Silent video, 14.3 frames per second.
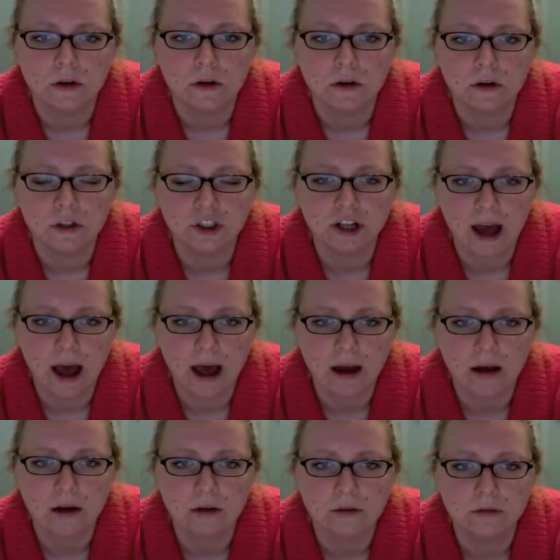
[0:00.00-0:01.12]

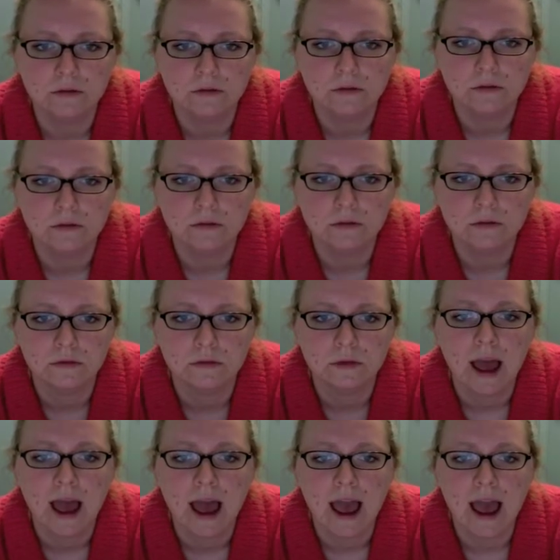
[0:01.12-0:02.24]
Chicago,
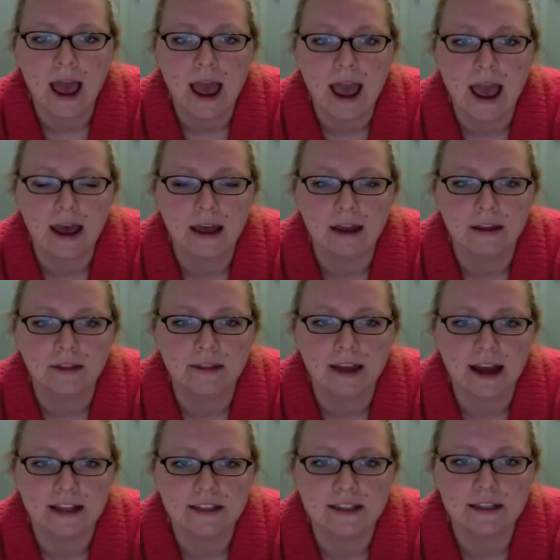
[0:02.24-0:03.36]
and
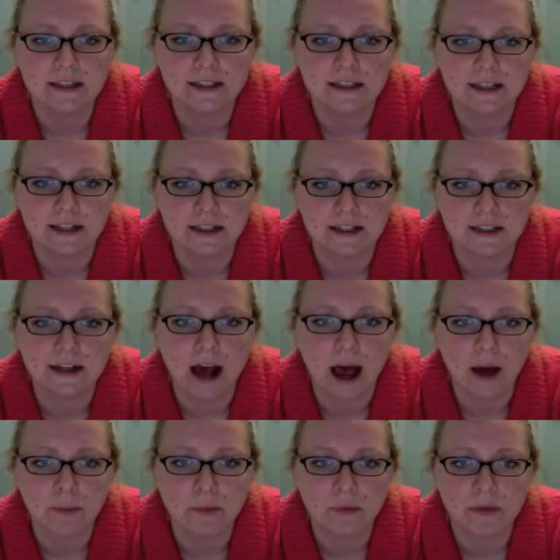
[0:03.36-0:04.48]
that's the 6
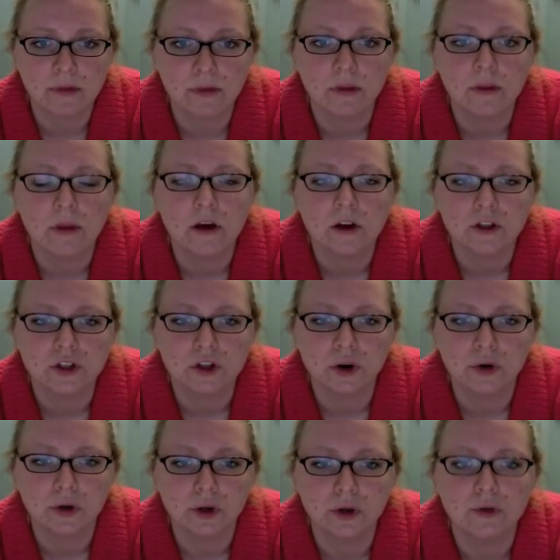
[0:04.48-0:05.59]
stops. So
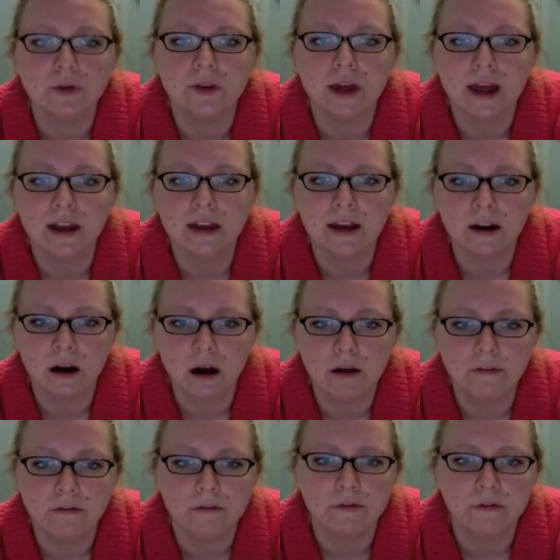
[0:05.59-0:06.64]
you then get off,